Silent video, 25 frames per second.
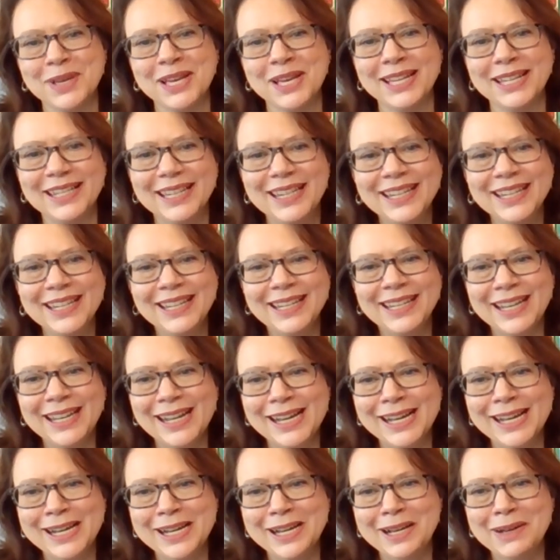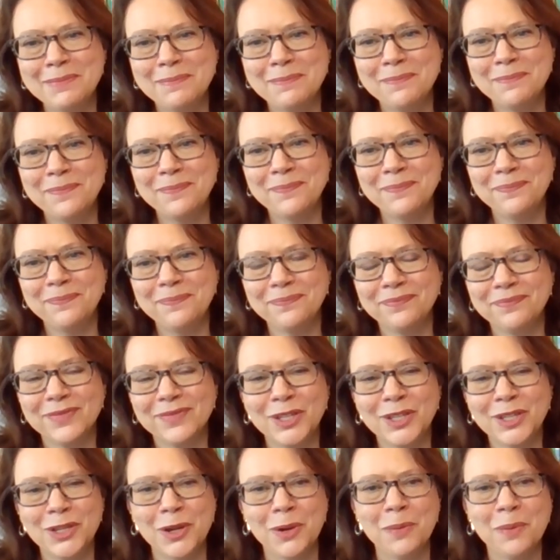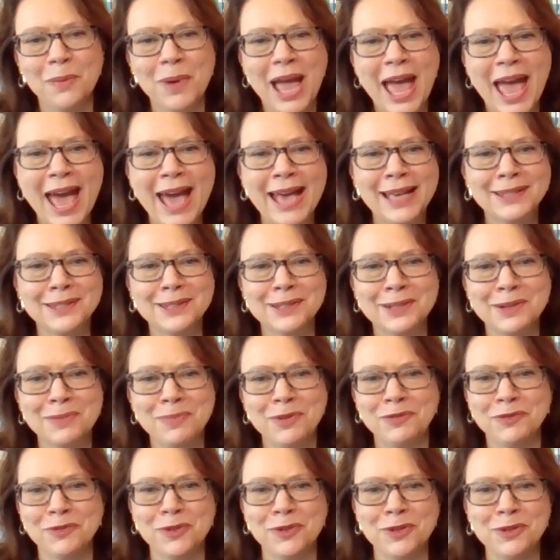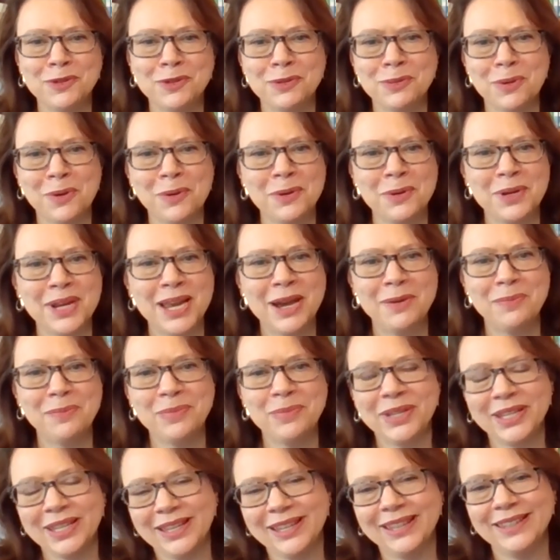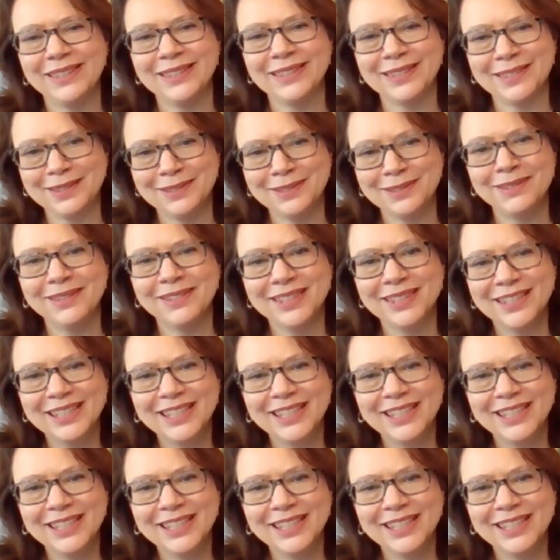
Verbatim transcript: but um, you know ask before you throw it out because